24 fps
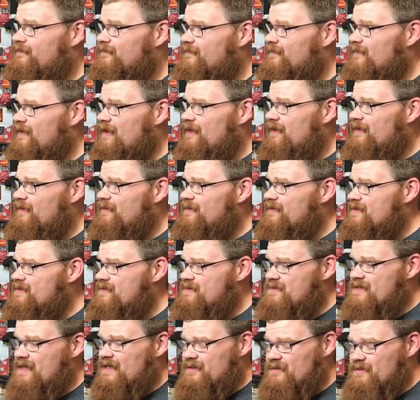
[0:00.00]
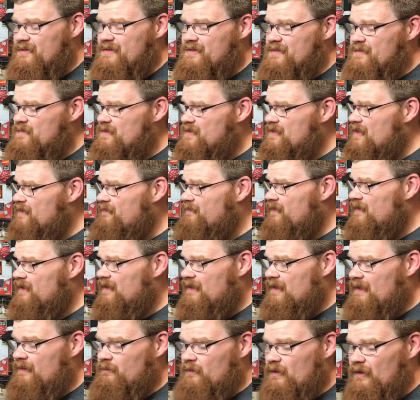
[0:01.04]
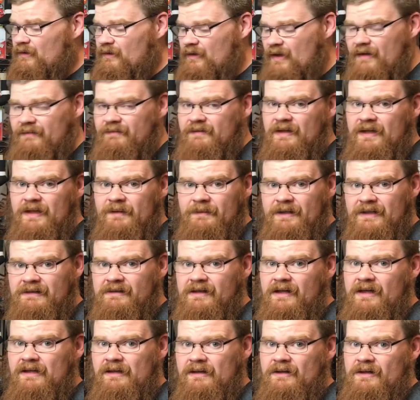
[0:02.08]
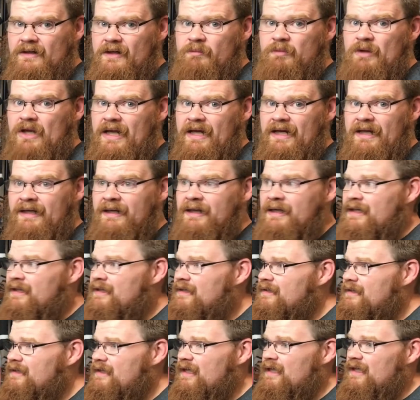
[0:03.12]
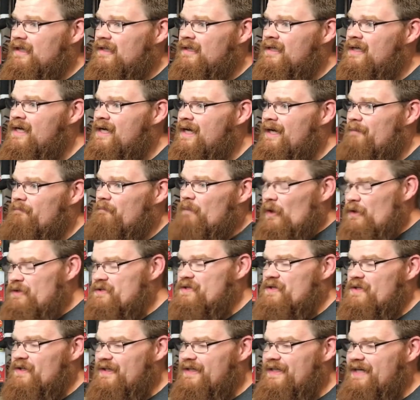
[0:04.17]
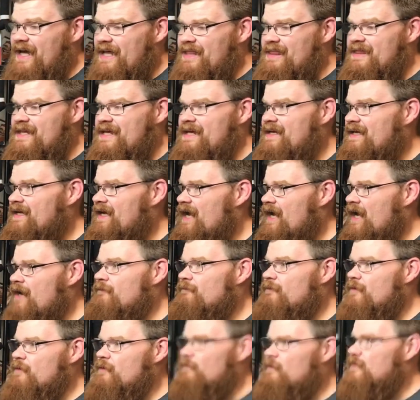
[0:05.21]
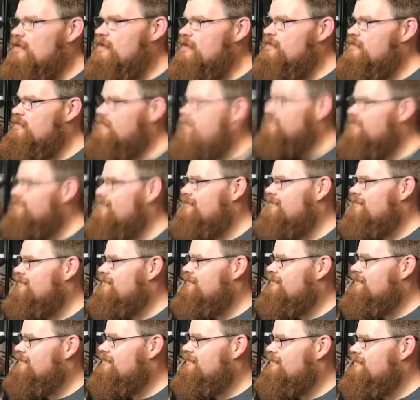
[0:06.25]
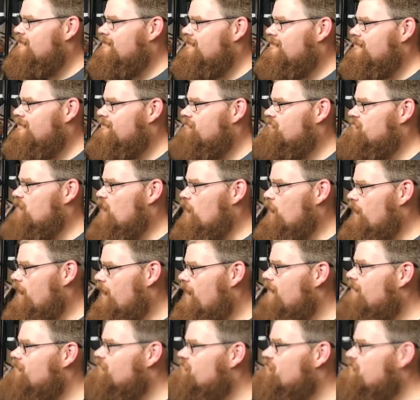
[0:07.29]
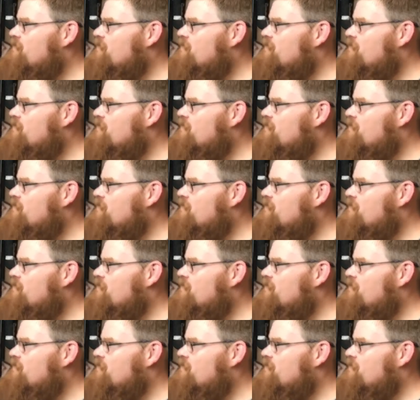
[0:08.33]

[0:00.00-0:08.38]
There's actually some stuff that I would love to get my toddler to play. Personally, I think everyone... Okay?